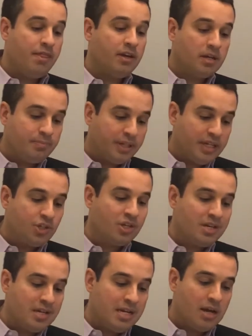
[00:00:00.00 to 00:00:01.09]
the
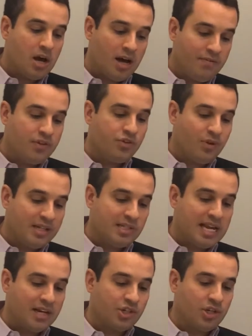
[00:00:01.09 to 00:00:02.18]
completion of the
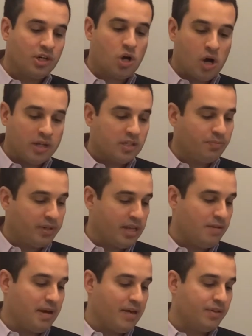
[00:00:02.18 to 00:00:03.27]
transaction
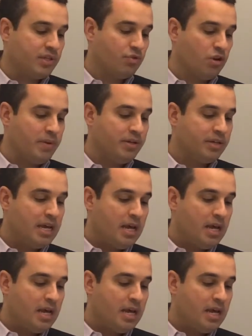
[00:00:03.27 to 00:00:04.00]
contemplated by this agreement